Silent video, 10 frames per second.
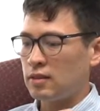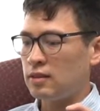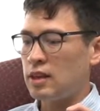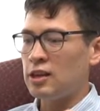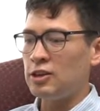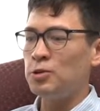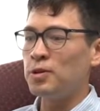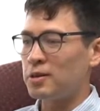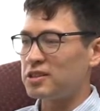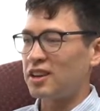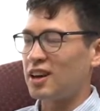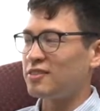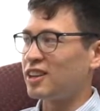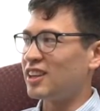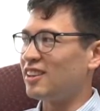they knew I was kind
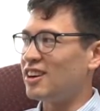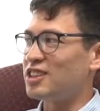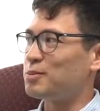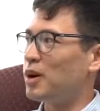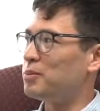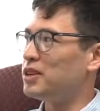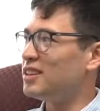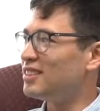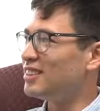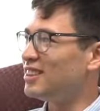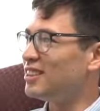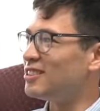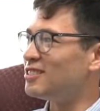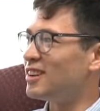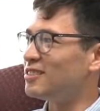of like a lost puppy,
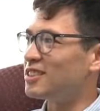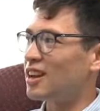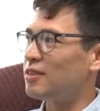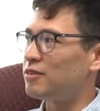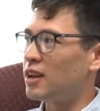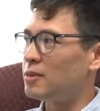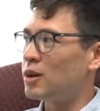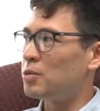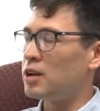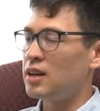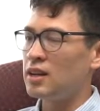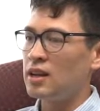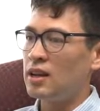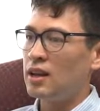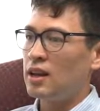I was kind of finding my way.
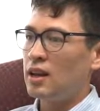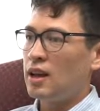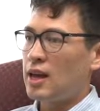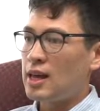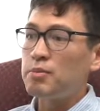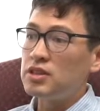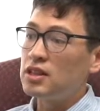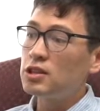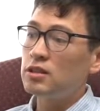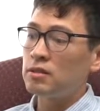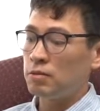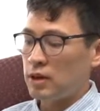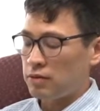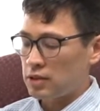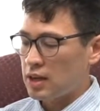And that position when
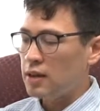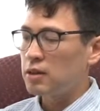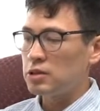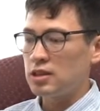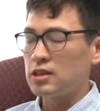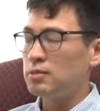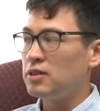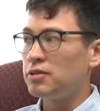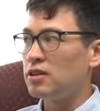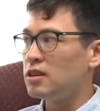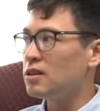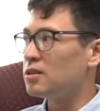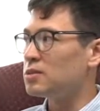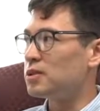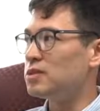I first got there was just to be for a year. I
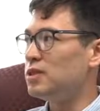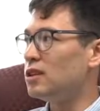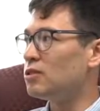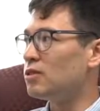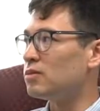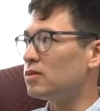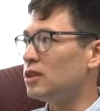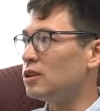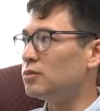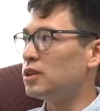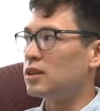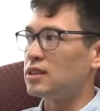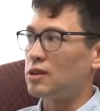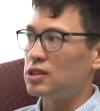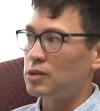was supposed to be interim, because
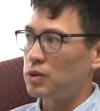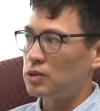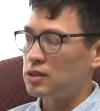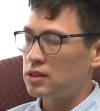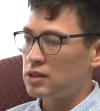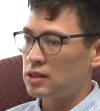I was supposed to